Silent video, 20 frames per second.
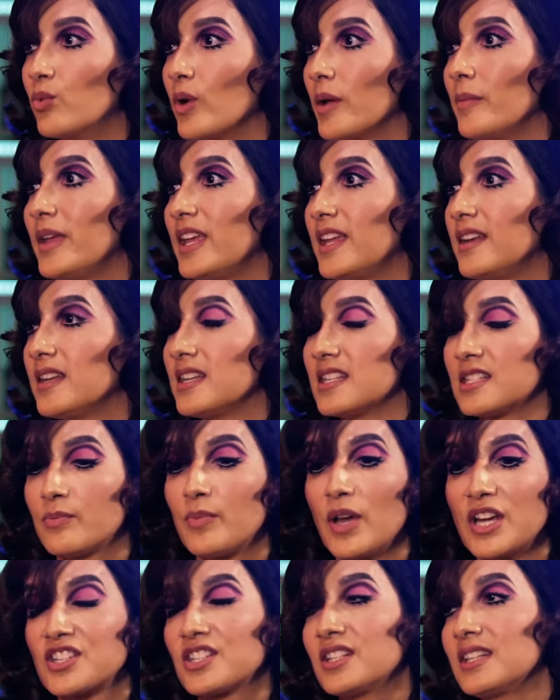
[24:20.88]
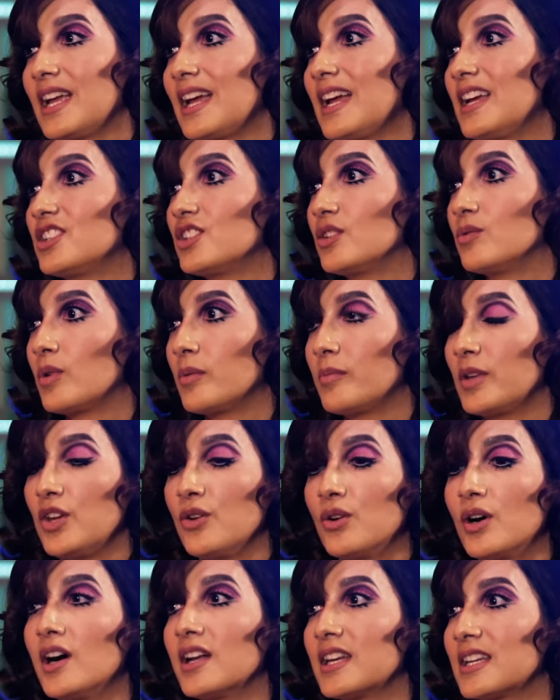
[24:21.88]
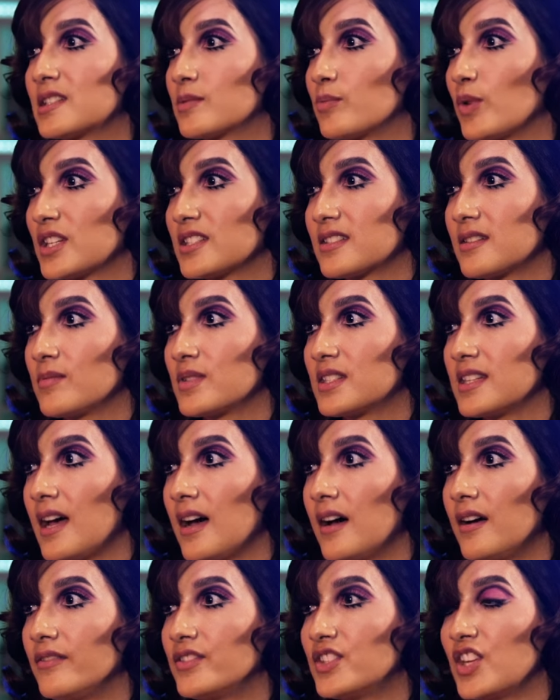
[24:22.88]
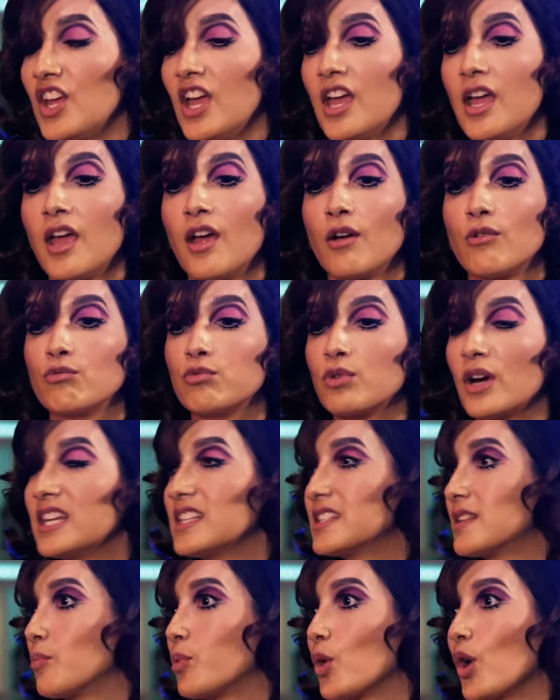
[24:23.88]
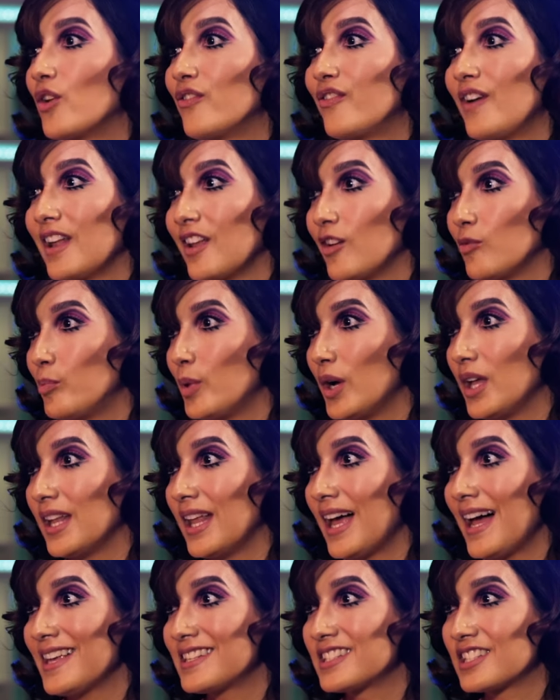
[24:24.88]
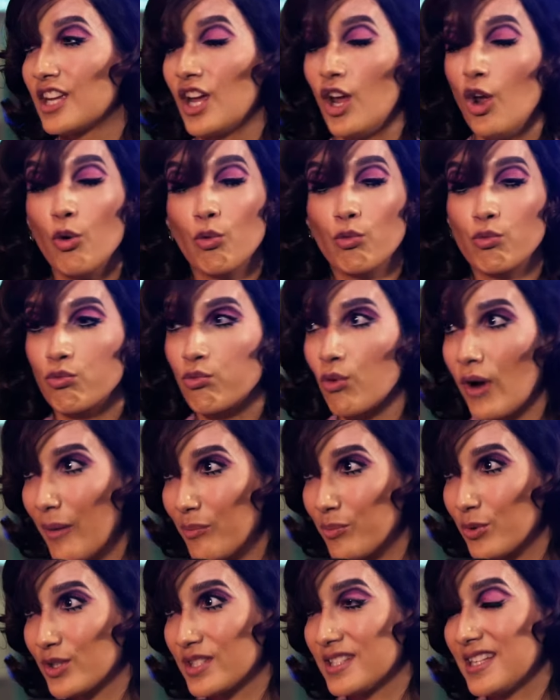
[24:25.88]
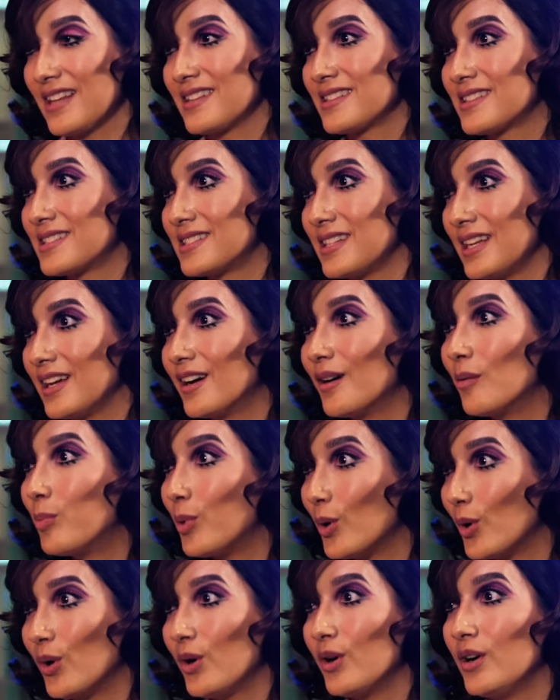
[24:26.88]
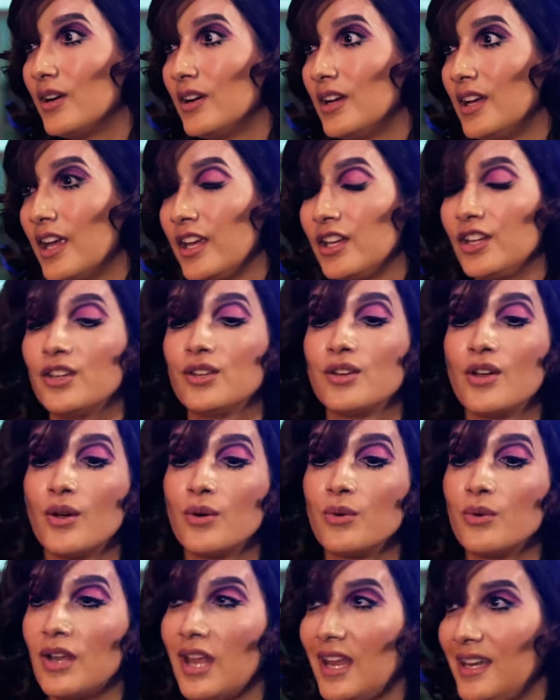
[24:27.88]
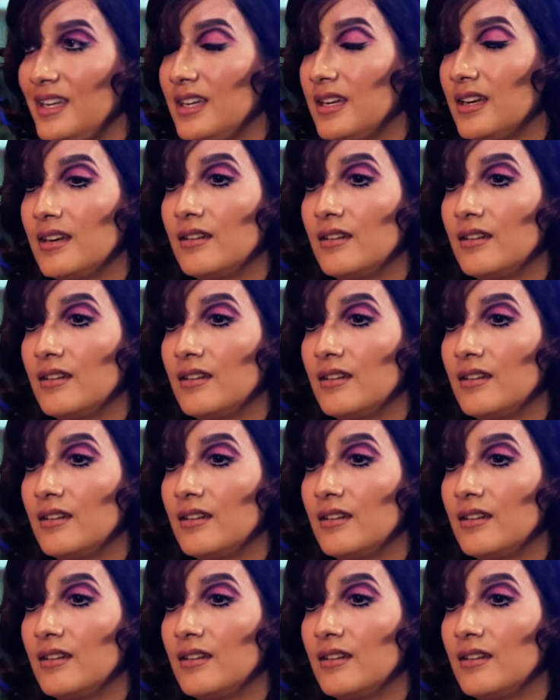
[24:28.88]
women, especially Asian women who can't express themselves, raise the profile of burlesque, represent Singapore, you know, and...